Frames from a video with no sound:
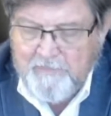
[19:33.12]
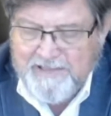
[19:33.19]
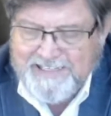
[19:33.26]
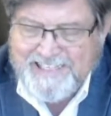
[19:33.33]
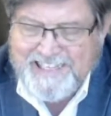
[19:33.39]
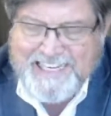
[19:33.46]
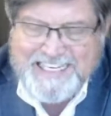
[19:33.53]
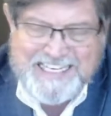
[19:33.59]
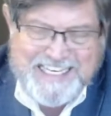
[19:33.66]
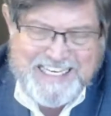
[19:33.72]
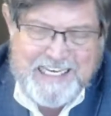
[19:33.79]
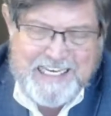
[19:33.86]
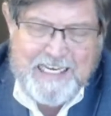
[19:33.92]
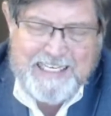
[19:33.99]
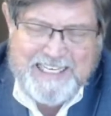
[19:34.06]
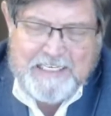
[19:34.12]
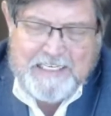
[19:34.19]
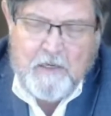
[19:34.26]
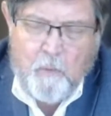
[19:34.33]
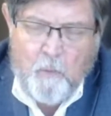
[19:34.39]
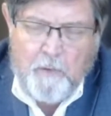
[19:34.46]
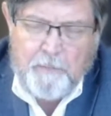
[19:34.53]
Listing
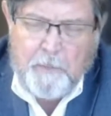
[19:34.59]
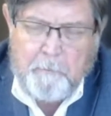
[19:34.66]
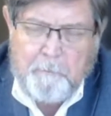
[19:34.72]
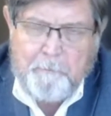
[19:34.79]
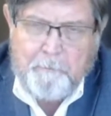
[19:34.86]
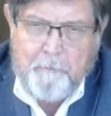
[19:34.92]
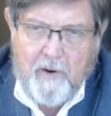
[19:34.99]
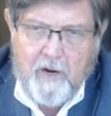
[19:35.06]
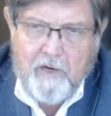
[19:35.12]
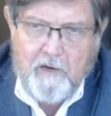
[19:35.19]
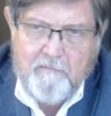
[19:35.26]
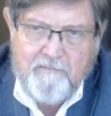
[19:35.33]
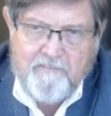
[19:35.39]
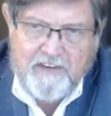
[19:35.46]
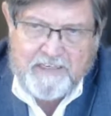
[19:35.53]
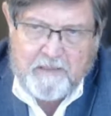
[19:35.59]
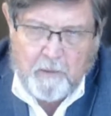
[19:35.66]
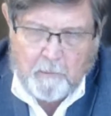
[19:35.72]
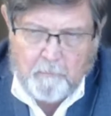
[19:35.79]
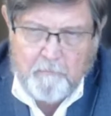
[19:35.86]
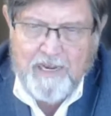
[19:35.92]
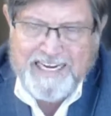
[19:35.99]
what the
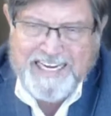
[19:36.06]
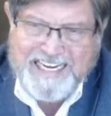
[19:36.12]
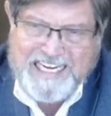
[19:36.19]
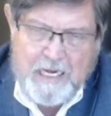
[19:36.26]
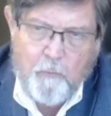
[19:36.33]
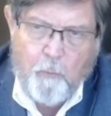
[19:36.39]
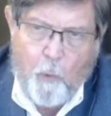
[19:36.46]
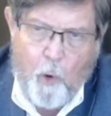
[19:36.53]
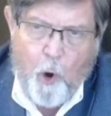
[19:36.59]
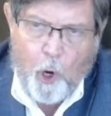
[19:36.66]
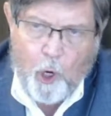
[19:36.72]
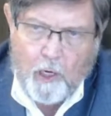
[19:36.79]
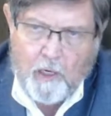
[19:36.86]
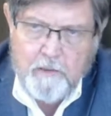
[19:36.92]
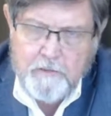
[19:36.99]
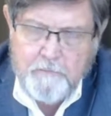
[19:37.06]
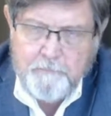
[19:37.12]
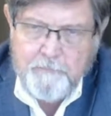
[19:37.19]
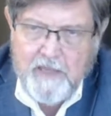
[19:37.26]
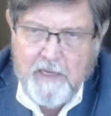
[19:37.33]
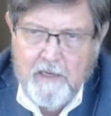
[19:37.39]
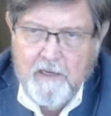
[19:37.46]
victim did wrong.
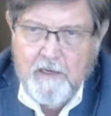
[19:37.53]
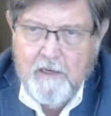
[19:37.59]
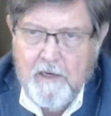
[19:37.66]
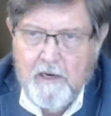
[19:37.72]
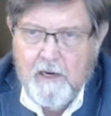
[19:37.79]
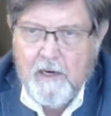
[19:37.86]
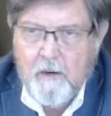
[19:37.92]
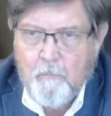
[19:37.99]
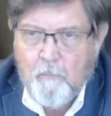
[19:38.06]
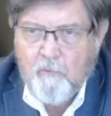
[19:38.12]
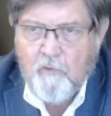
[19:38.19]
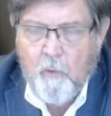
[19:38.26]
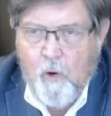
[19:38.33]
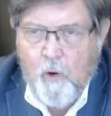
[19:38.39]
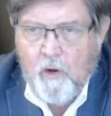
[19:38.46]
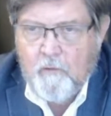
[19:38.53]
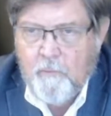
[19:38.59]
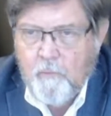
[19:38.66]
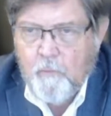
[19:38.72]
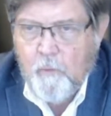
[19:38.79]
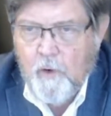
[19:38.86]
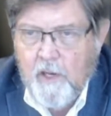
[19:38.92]
So
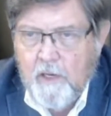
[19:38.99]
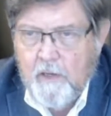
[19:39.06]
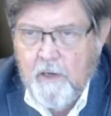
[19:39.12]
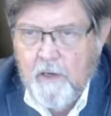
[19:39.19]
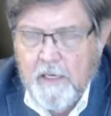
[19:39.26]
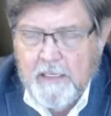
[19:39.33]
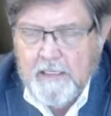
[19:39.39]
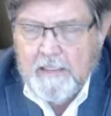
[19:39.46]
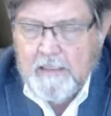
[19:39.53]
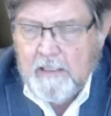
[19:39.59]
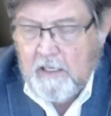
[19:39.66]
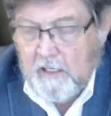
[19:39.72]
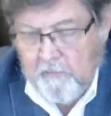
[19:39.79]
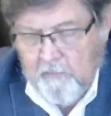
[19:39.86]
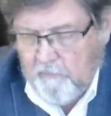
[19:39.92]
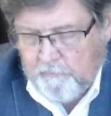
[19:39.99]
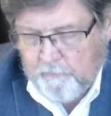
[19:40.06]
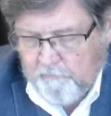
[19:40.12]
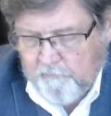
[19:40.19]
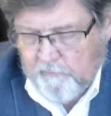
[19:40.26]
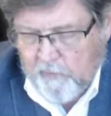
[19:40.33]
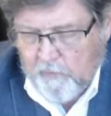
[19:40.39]
often when, and this,
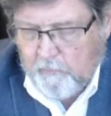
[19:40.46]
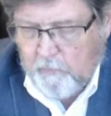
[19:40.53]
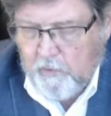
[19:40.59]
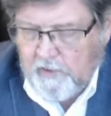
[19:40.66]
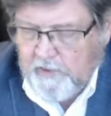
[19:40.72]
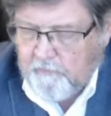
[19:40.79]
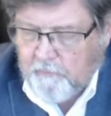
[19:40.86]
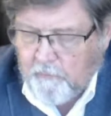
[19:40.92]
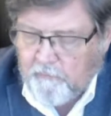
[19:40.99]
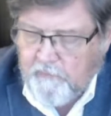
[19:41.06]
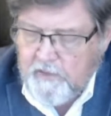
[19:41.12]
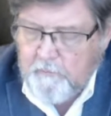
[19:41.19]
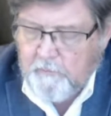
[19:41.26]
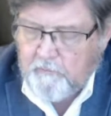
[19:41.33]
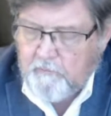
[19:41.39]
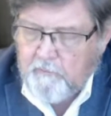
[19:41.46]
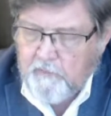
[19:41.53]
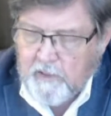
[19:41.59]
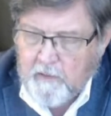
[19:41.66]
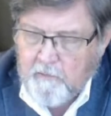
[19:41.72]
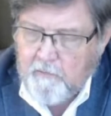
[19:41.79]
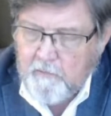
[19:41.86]
the police are famous for
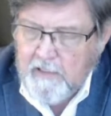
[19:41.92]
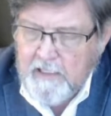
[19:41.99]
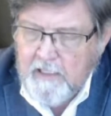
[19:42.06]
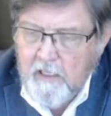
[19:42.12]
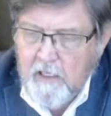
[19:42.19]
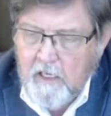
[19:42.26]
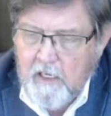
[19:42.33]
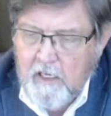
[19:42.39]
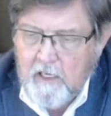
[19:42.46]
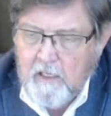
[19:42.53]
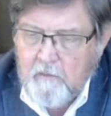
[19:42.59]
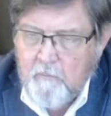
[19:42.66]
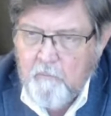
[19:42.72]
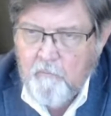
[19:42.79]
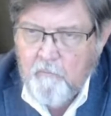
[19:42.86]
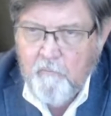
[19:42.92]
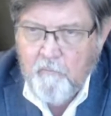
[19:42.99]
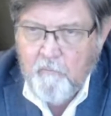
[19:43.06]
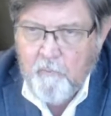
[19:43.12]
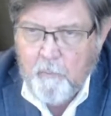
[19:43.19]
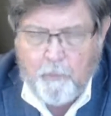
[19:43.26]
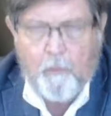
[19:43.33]
this,
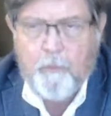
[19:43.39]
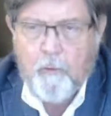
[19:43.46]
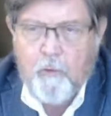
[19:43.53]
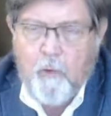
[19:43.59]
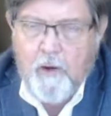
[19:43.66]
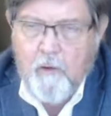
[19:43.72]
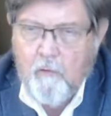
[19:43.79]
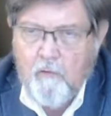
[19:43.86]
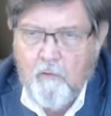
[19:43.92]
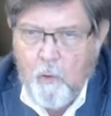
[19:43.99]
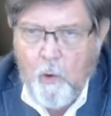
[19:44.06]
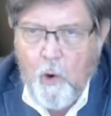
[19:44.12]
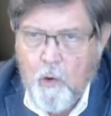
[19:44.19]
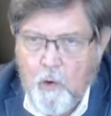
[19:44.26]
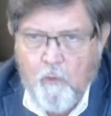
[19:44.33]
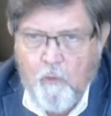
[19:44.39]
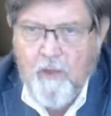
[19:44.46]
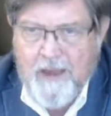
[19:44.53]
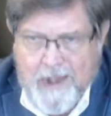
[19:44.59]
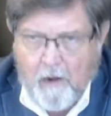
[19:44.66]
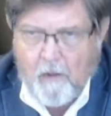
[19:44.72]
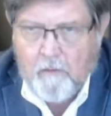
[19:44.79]
the perpetrator is no longer
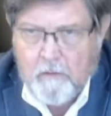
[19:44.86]
there.